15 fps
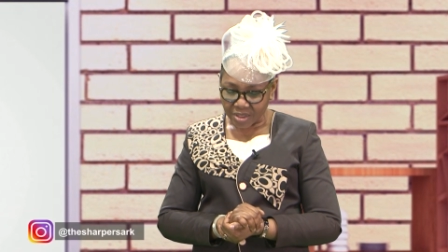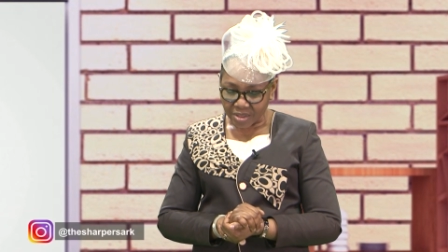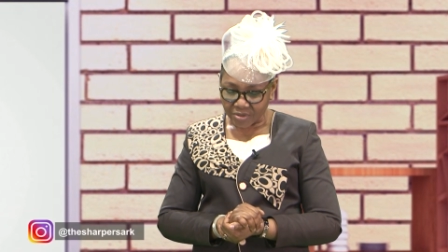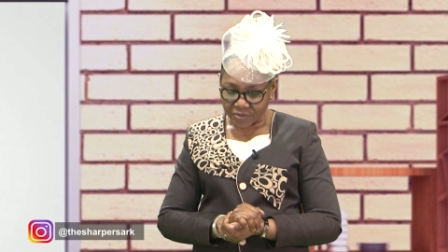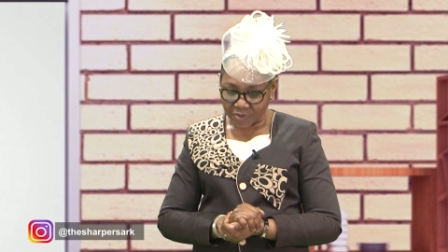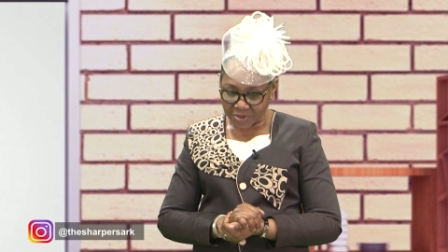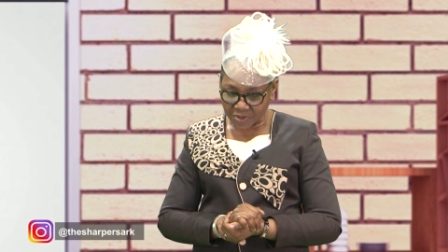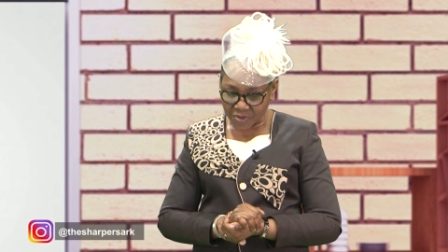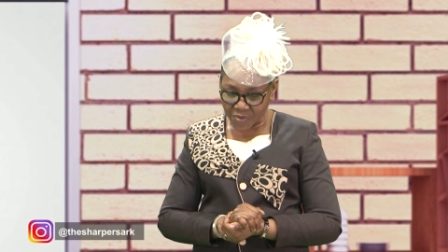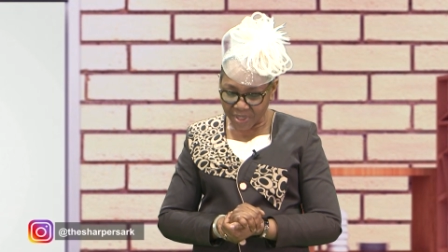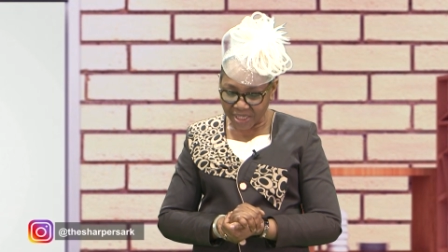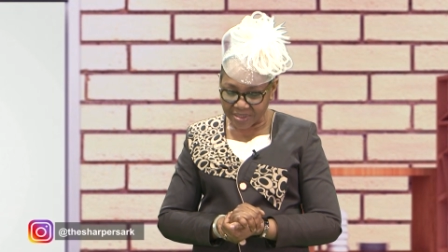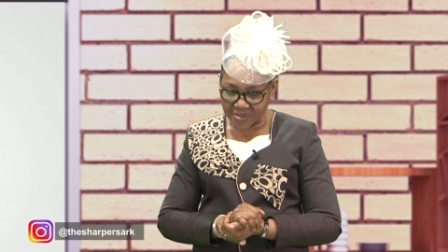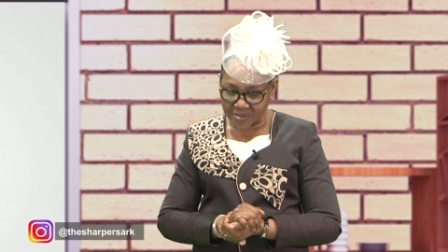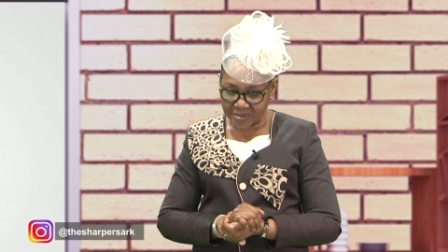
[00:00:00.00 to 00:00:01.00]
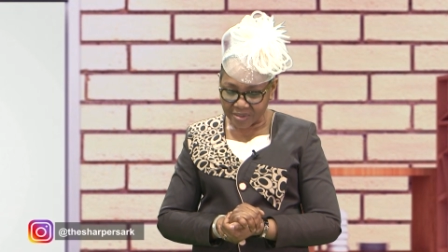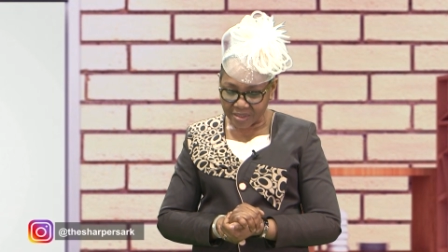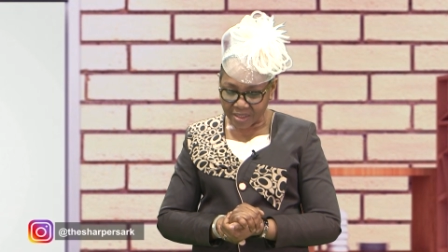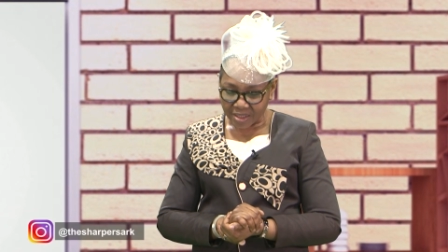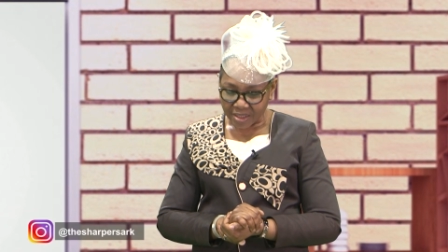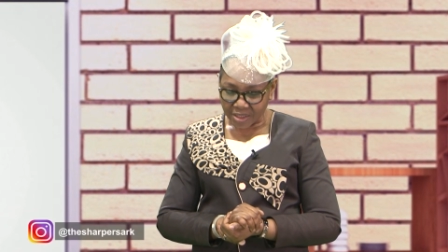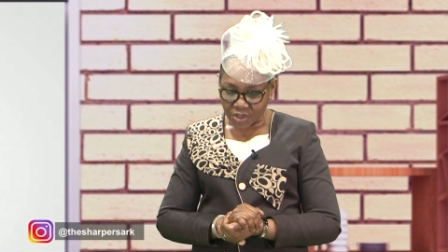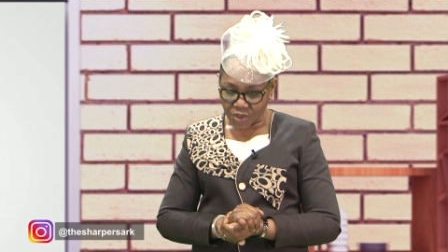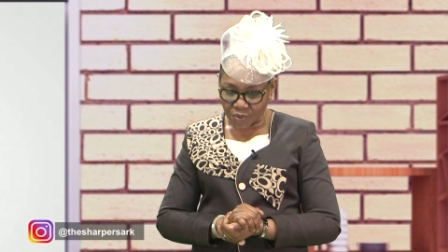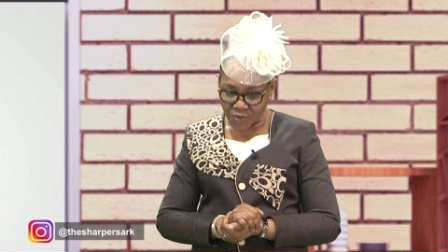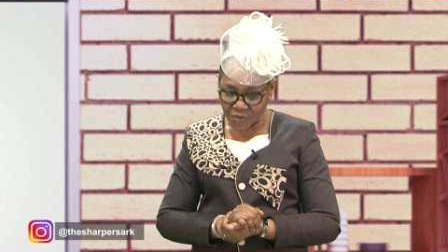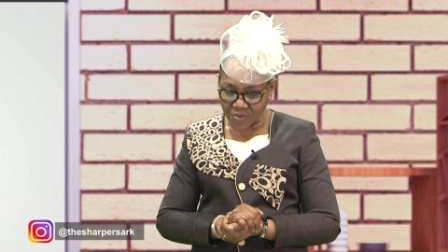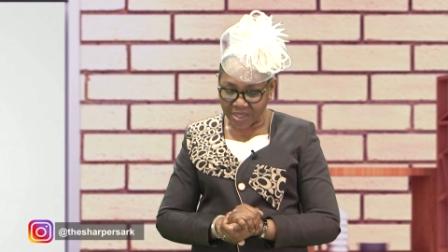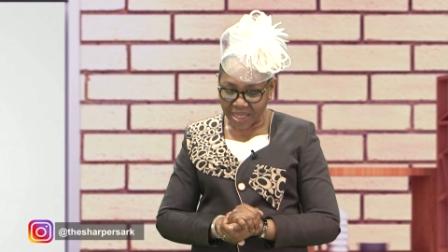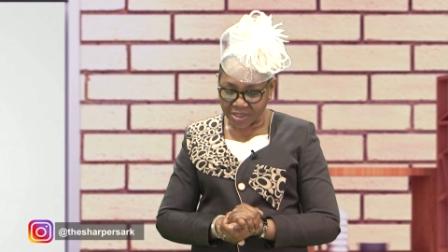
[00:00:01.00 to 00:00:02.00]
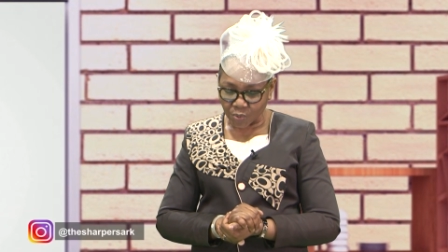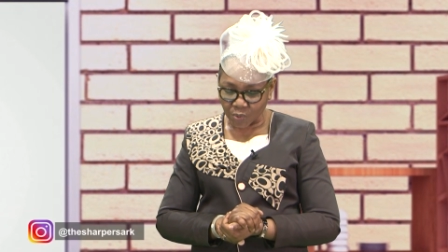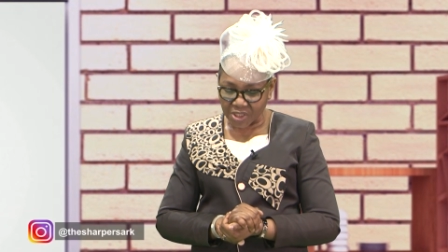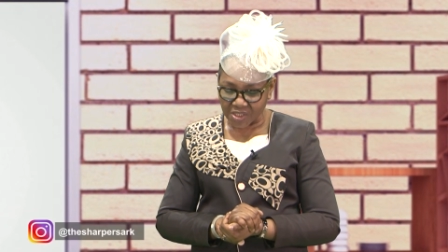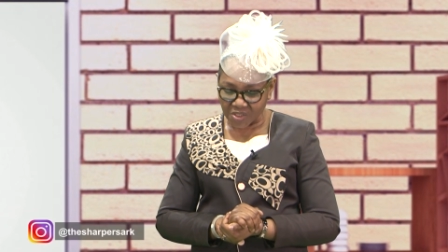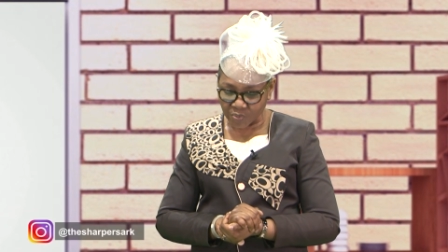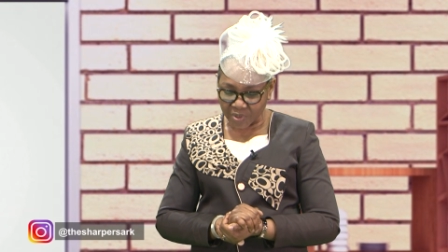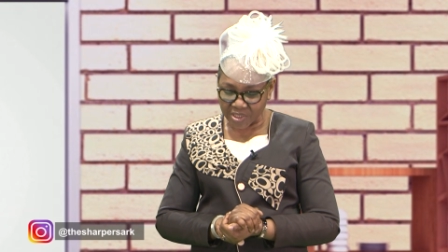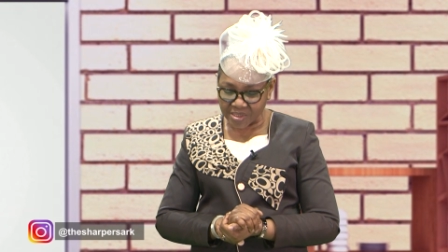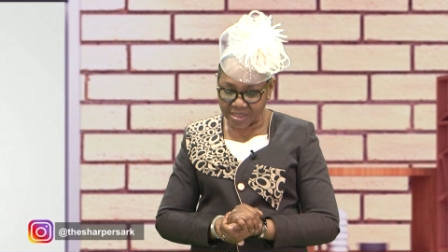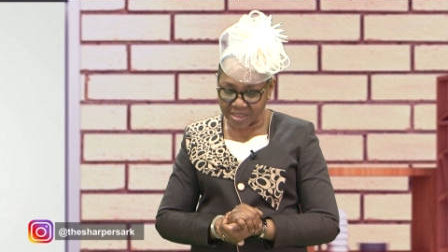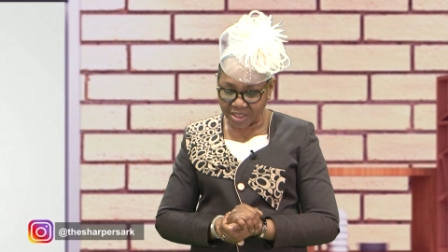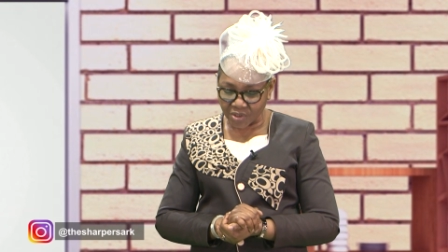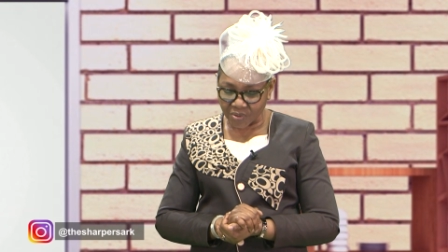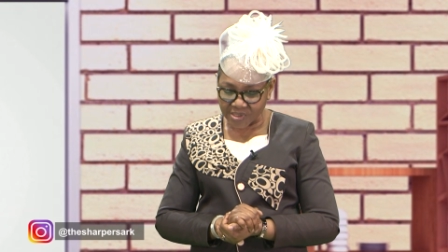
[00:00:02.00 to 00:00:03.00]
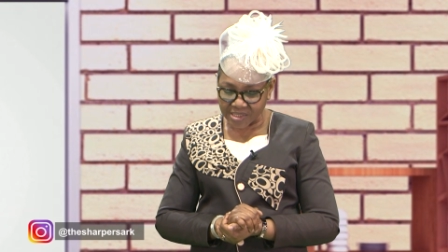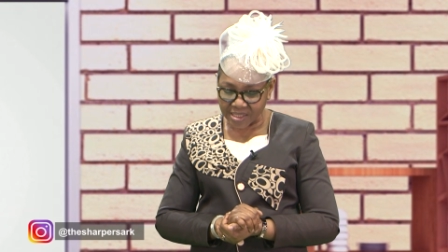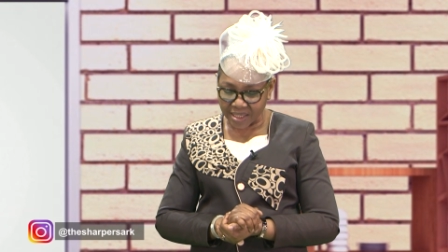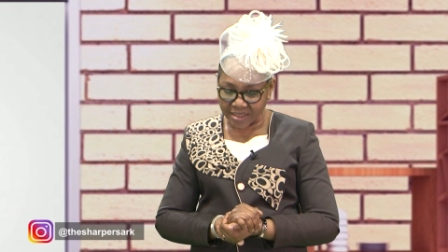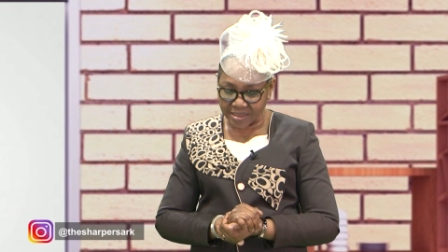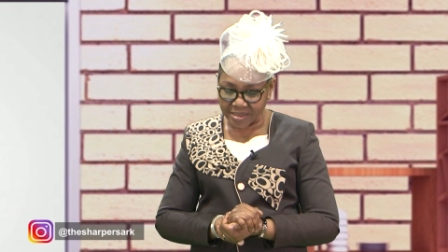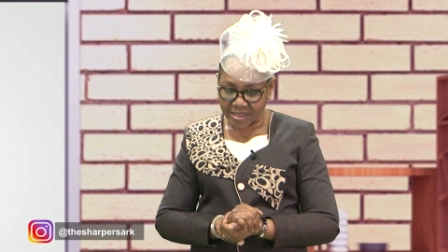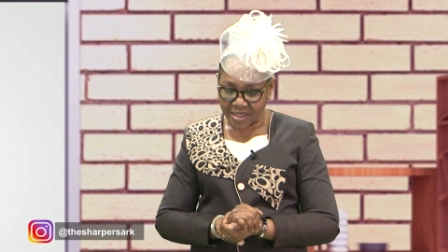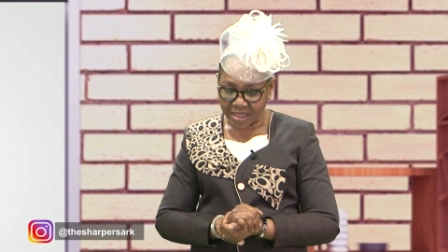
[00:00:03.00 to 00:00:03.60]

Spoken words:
for the grace to do that which is pleasing in your sight.